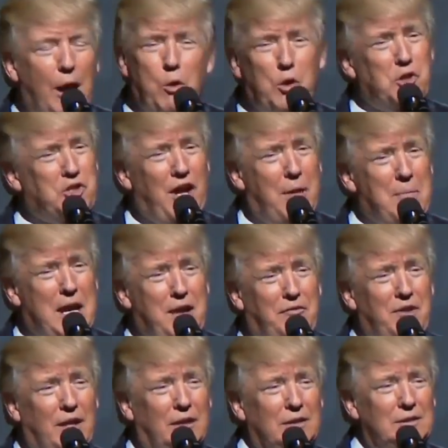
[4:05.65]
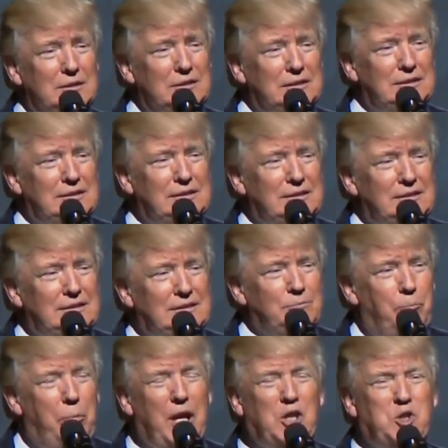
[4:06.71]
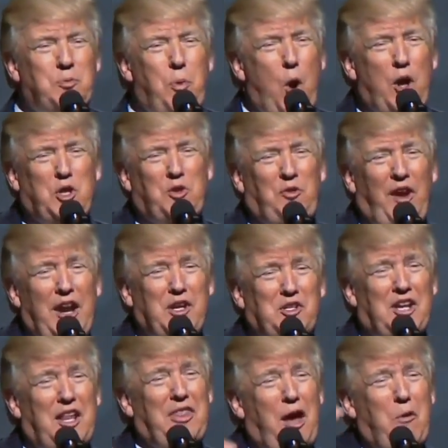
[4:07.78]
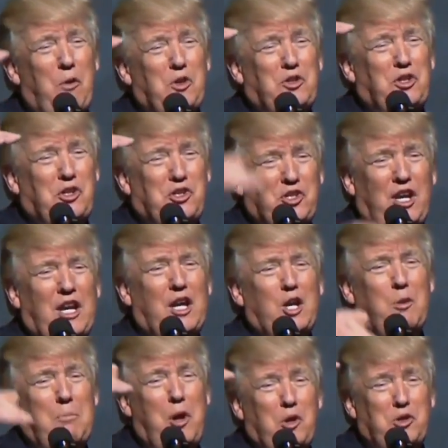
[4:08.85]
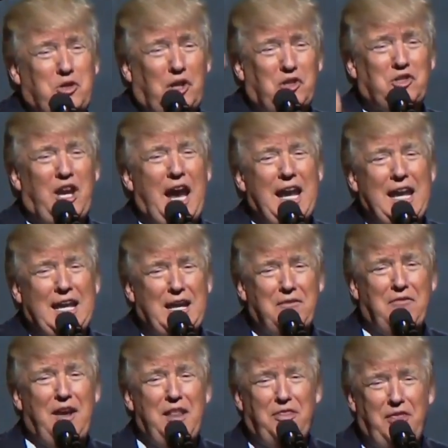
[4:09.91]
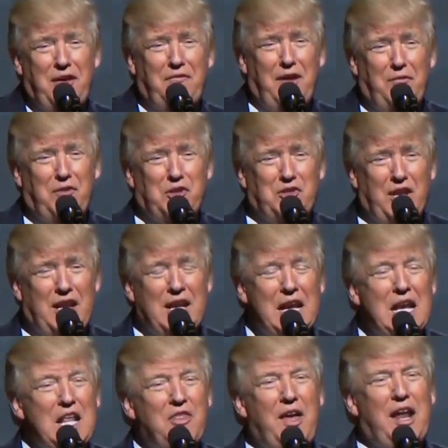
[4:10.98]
That was some evening. Big sports fans said that was the single most exciting event they've ever seen.